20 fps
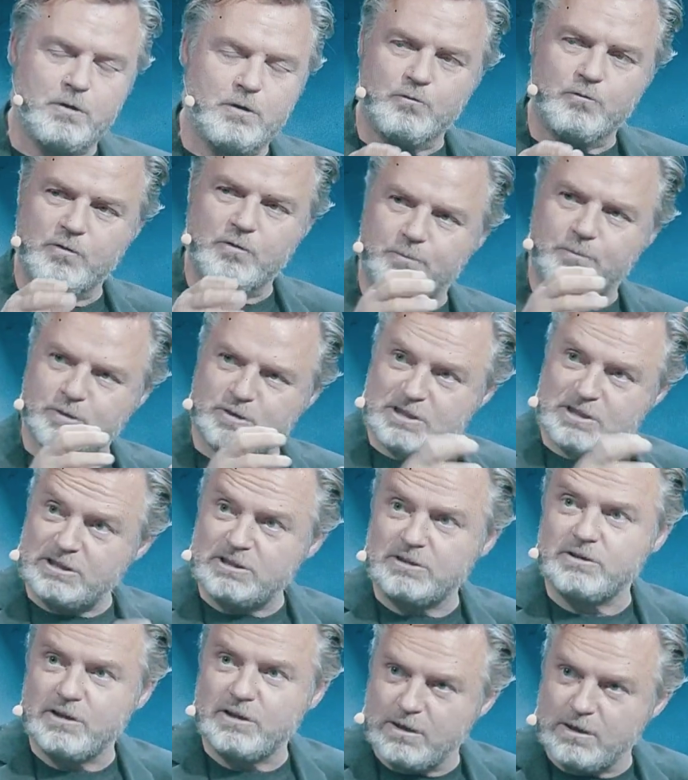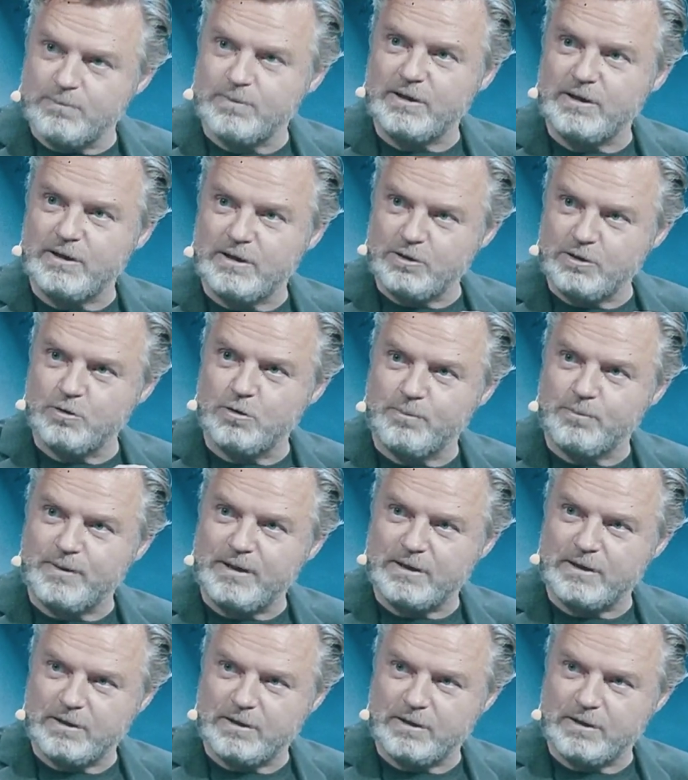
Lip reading: we've positioned the company in a European